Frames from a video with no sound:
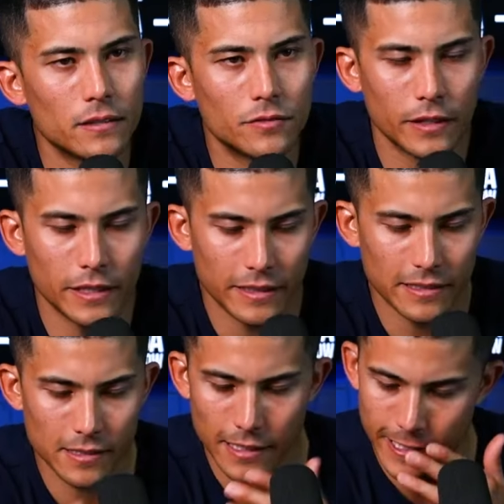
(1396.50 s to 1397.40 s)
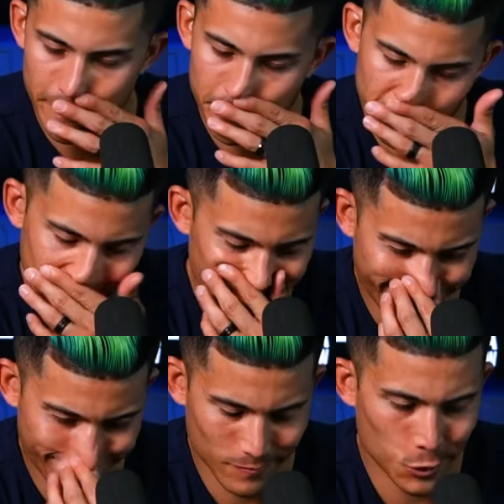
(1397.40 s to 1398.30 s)
it's funny. They say
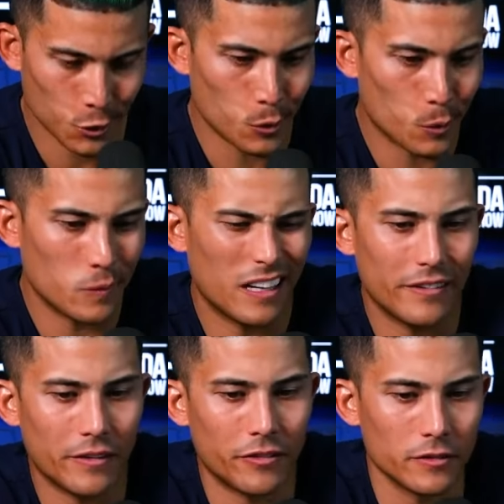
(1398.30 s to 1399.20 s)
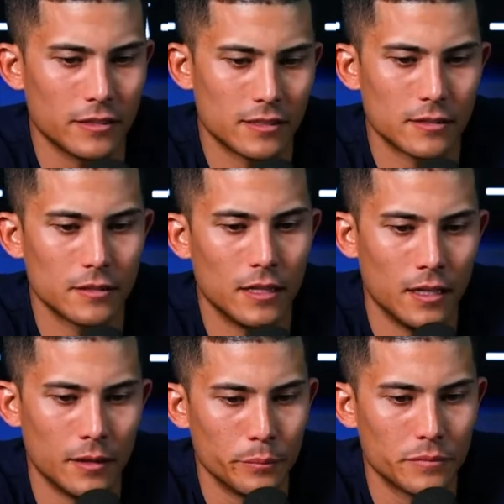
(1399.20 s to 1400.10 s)
to, I, have heard this
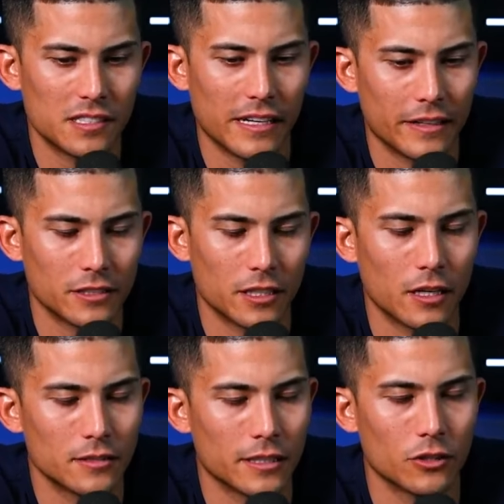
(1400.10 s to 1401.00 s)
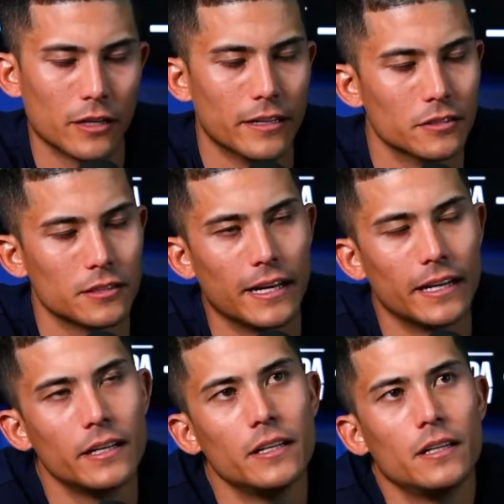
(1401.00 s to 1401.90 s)
um, saying to content creators
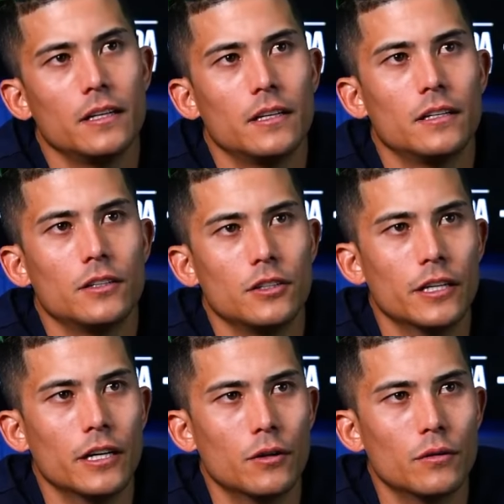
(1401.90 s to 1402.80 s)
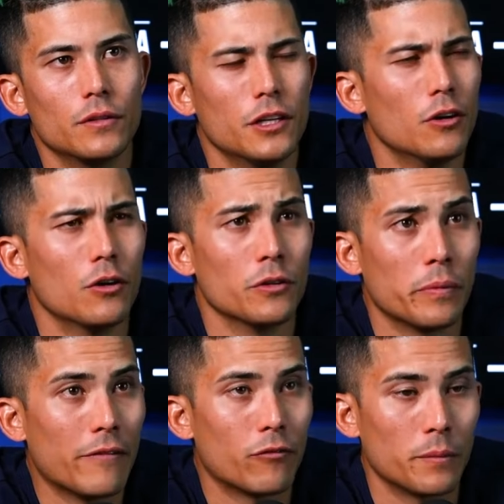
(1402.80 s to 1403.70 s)
that, you know, you don't own the
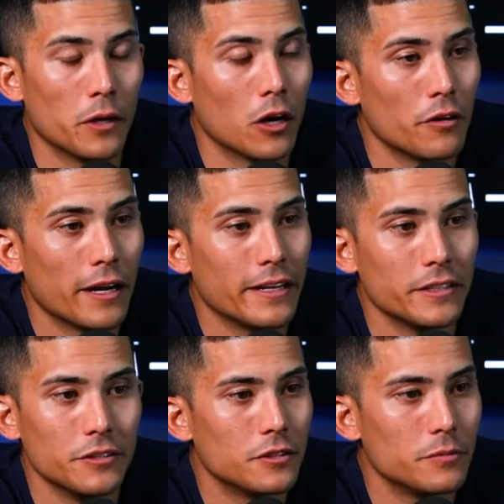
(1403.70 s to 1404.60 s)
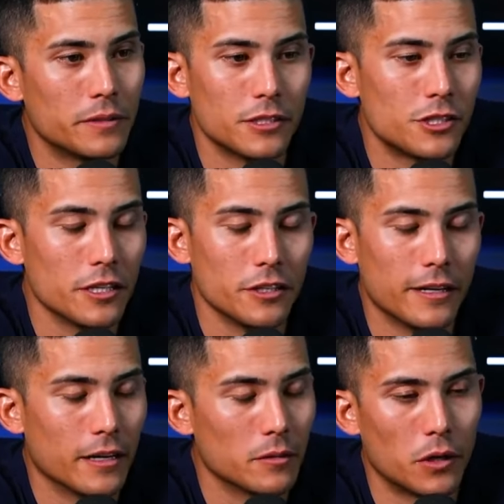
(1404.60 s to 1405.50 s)
platform you're on, yeah, right? YouTube exactly. could shut you
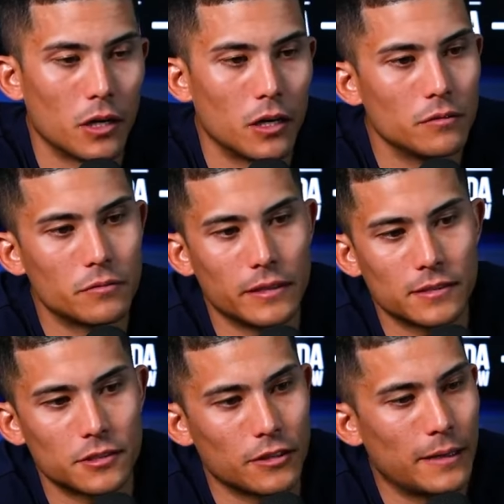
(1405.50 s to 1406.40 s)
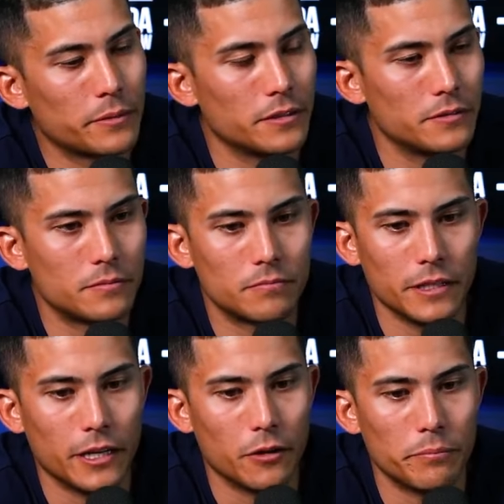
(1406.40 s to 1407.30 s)
down tomorrow. Instagram could,
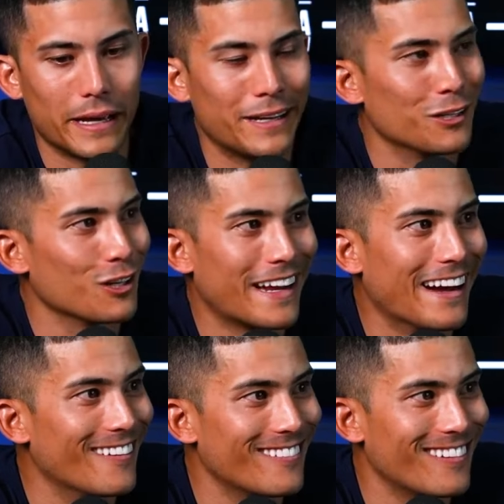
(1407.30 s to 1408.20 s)
you know, ban your account,